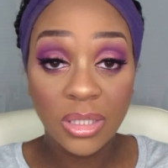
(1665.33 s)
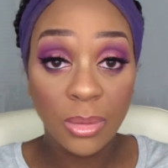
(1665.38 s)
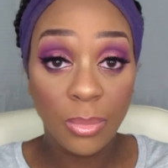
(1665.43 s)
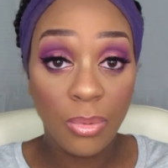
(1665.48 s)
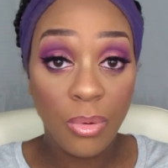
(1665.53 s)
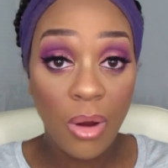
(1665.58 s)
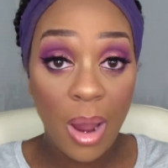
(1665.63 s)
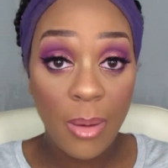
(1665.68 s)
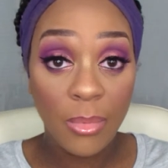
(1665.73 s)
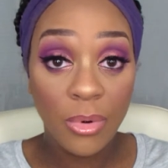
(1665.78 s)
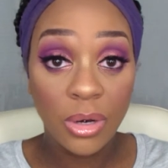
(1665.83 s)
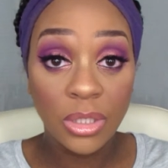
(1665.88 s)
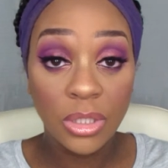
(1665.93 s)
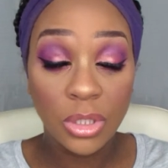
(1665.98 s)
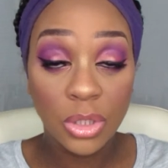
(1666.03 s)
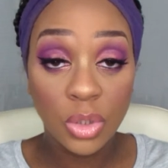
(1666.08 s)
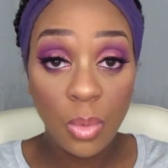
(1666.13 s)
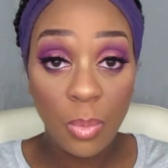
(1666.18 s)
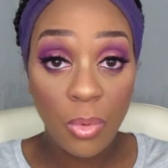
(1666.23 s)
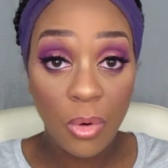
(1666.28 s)
the primer is
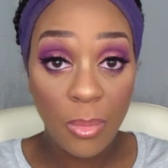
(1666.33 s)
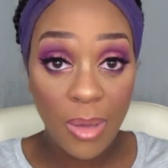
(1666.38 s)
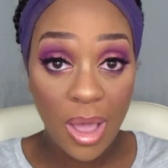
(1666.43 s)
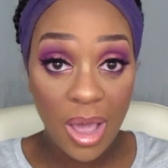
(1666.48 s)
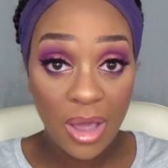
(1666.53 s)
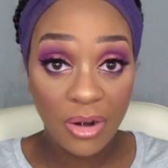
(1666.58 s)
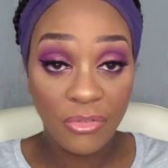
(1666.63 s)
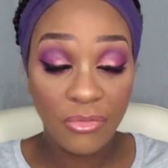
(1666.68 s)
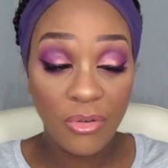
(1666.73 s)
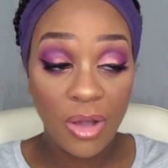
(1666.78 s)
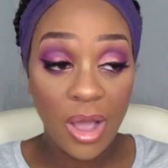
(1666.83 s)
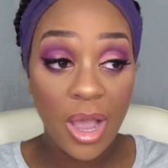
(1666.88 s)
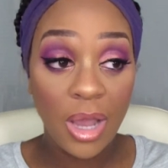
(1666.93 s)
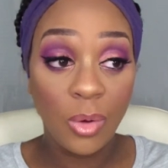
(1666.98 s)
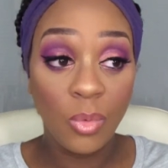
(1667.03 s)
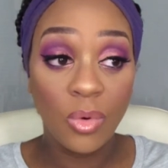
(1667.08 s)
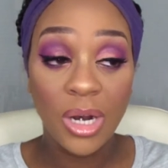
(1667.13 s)
super mattifying.